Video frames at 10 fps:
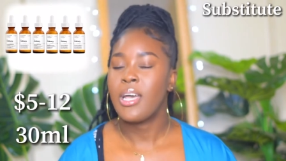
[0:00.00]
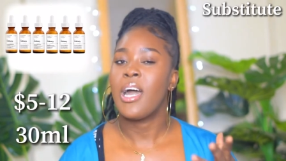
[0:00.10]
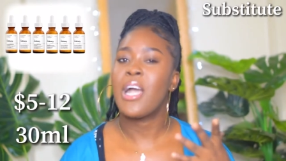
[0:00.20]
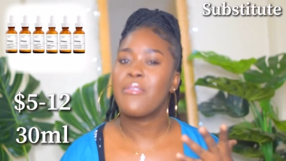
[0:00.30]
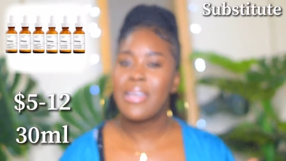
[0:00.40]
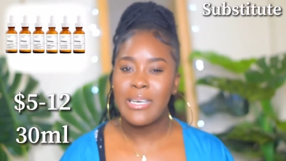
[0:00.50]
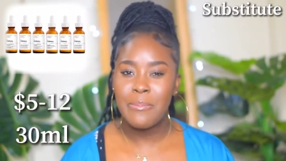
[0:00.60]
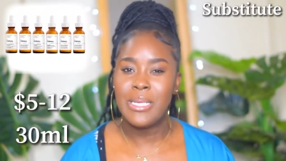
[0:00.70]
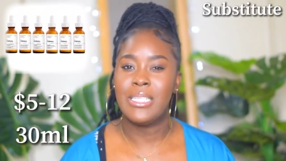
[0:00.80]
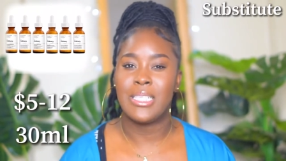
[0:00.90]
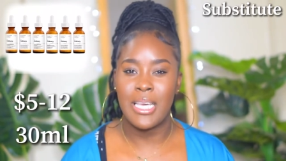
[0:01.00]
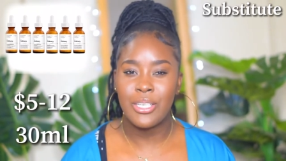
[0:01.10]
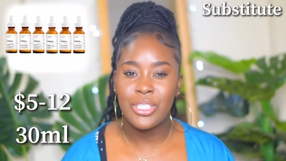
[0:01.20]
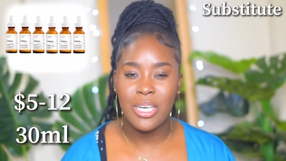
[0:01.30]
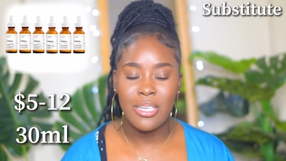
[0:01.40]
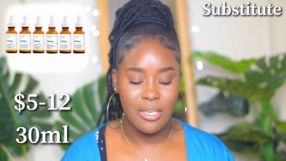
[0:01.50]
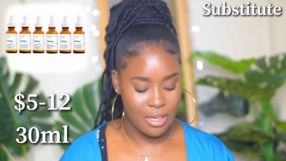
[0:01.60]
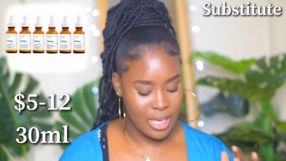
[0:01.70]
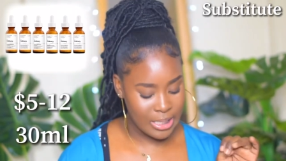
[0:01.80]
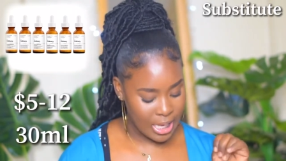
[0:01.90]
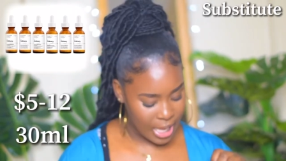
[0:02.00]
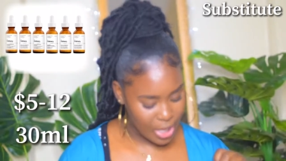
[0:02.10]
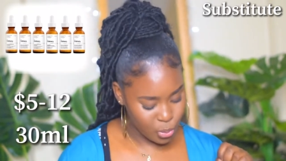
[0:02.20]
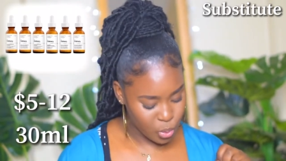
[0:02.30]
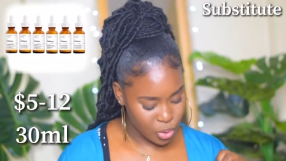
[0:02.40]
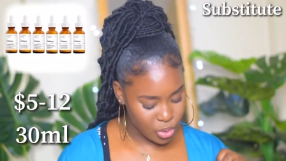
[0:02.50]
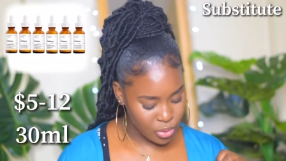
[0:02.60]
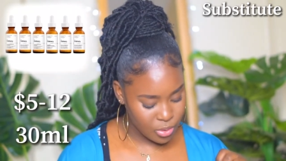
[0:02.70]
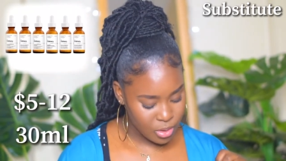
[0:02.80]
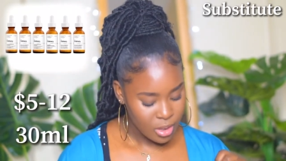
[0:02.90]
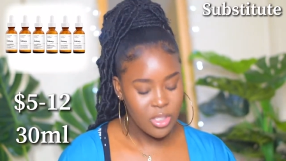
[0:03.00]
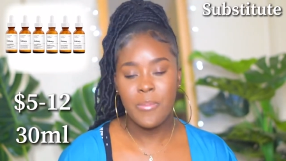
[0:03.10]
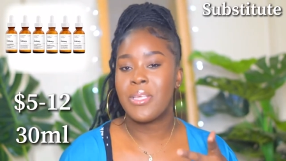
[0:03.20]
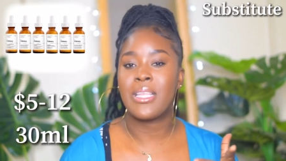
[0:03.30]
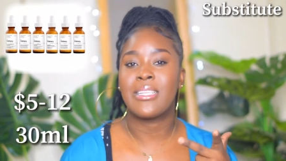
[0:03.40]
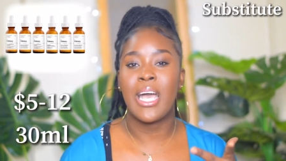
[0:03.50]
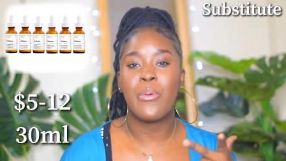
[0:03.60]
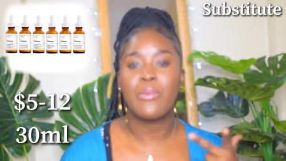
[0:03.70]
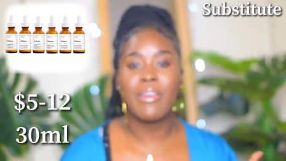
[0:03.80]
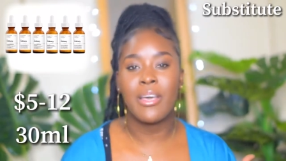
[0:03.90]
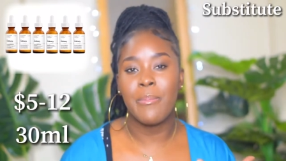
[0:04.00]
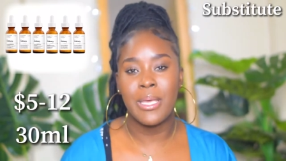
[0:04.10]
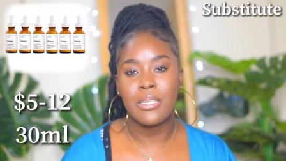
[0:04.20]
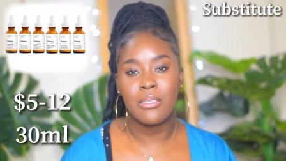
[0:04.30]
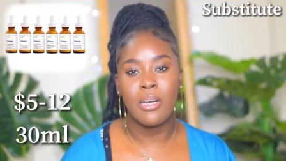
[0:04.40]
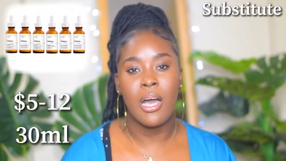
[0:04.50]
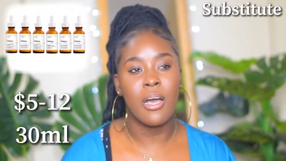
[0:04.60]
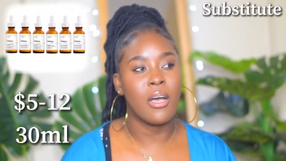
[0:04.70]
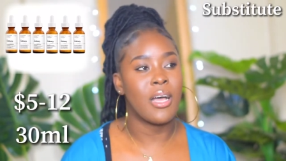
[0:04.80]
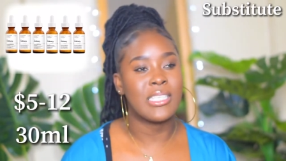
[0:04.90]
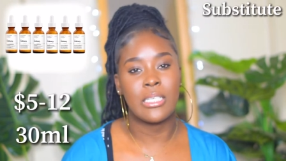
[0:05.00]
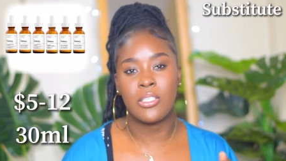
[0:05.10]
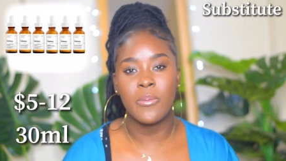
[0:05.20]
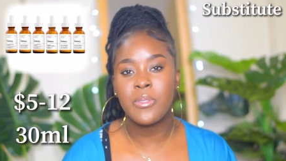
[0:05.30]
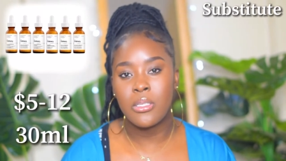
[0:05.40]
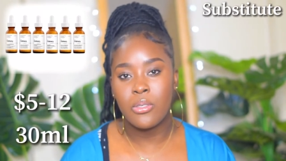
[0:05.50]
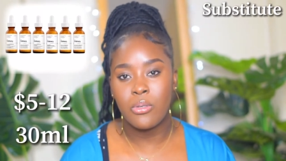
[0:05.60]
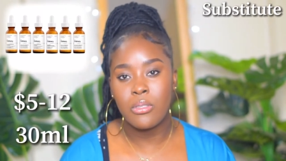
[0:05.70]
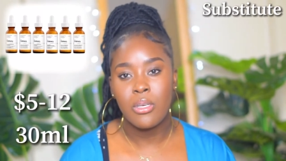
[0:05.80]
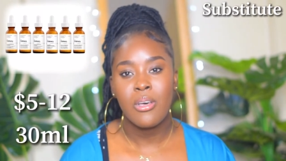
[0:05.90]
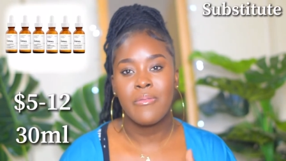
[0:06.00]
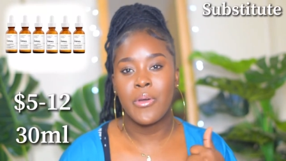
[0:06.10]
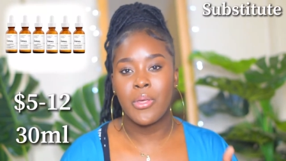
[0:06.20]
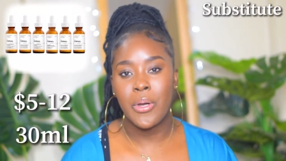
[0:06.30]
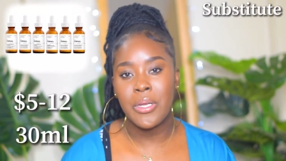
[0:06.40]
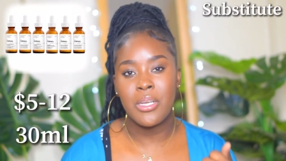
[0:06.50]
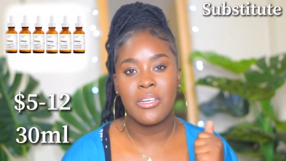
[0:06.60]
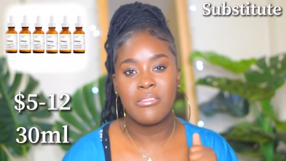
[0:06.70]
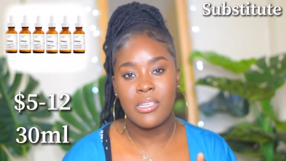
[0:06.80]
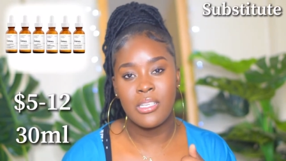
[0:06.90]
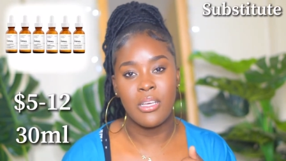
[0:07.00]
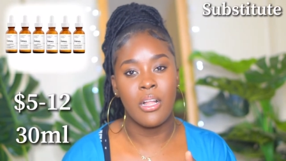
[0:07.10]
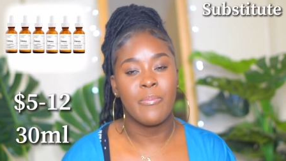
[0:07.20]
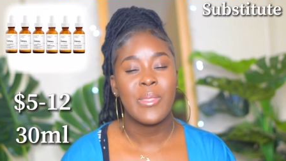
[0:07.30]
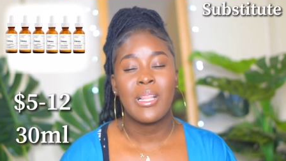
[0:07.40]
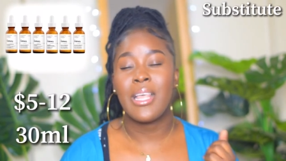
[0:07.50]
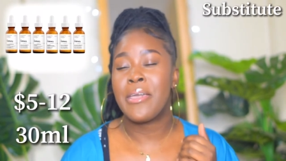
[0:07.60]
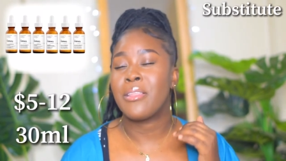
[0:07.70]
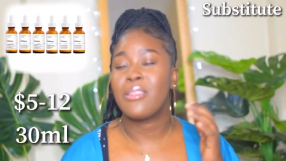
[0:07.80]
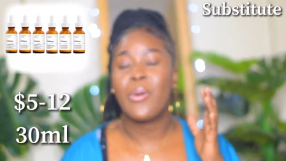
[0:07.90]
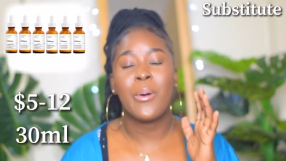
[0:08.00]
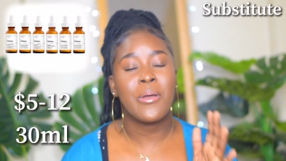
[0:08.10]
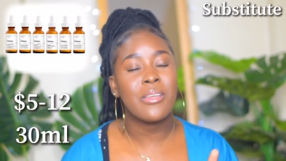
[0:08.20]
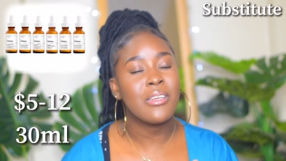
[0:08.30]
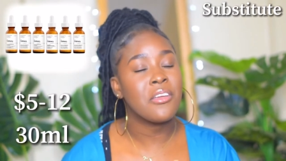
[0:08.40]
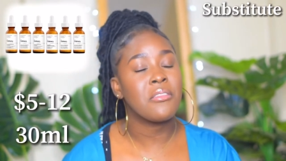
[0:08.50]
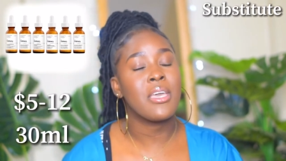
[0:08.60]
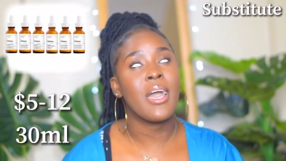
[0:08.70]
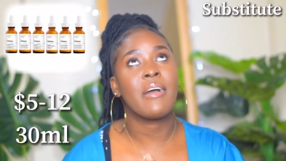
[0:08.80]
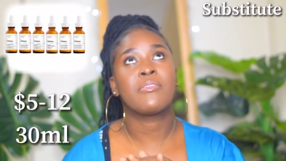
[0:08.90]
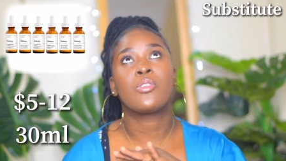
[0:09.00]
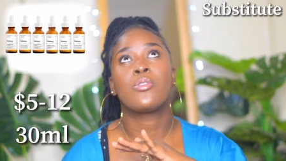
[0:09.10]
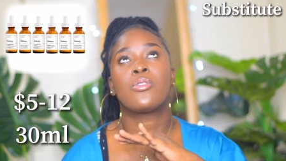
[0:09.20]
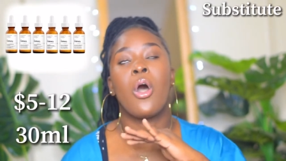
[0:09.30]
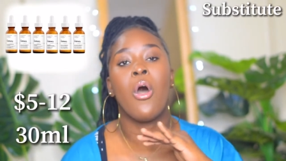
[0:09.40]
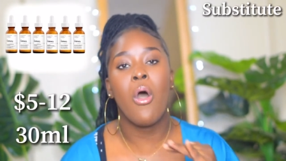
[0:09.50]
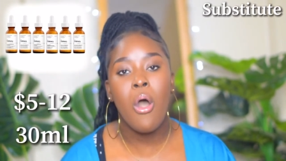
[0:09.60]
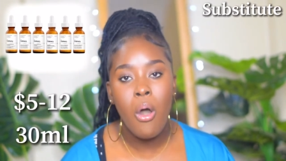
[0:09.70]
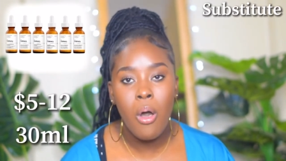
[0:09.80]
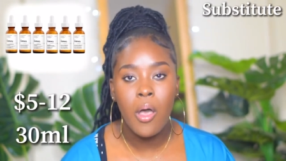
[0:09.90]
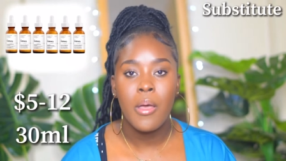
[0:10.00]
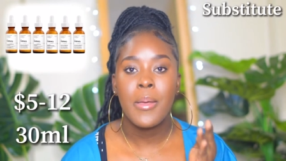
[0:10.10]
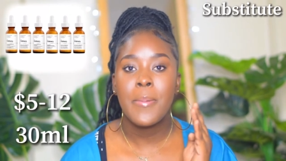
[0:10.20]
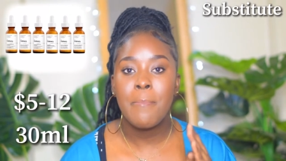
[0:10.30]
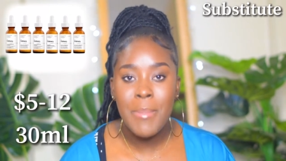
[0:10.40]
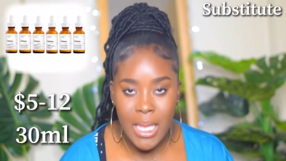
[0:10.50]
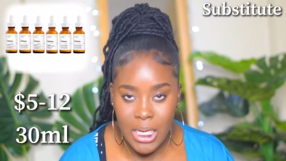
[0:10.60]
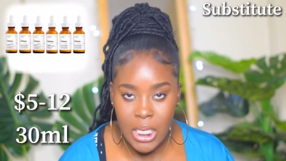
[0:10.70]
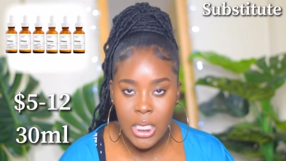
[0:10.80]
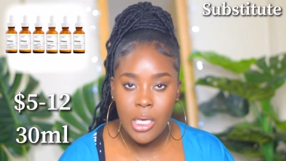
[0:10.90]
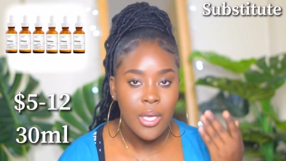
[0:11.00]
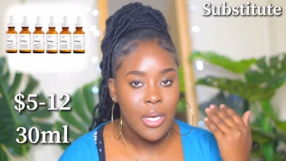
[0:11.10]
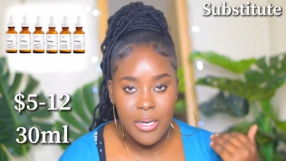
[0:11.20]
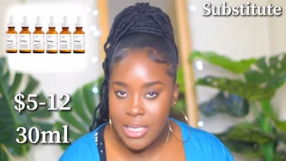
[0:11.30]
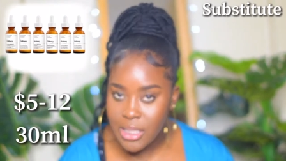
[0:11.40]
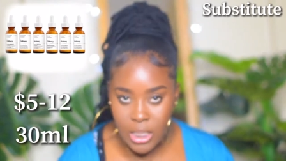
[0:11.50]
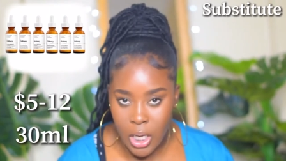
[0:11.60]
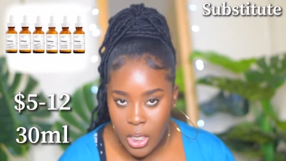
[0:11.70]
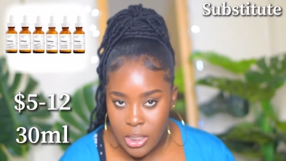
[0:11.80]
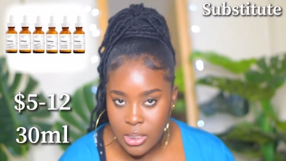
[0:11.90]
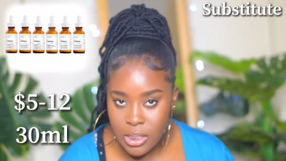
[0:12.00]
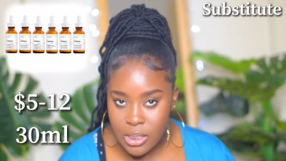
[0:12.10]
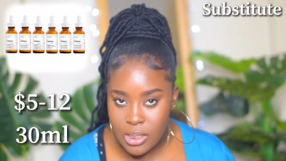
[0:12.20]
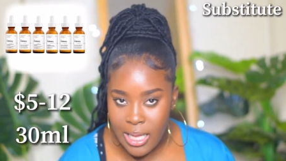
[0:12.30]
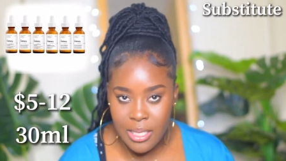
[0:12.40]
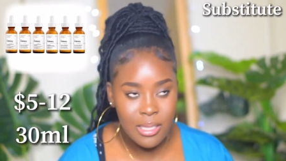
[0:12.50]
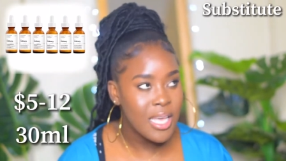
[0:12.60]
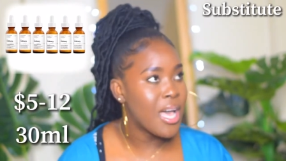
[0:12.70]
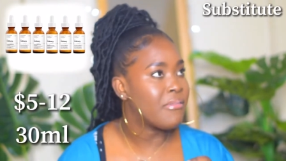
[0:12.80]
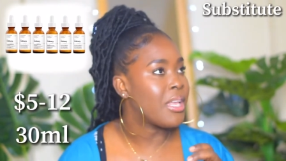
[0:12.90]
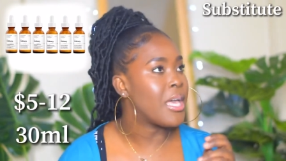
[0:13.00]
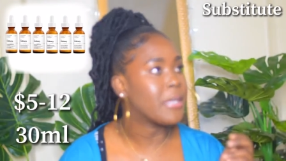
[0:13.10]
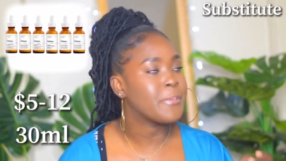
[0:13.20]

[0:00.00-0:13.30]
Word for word: a recommendation that I would, something that I would recommend uh, as a substitute for the ordinary's retinol. Like the ordinary, they have so many retinols. I think they have like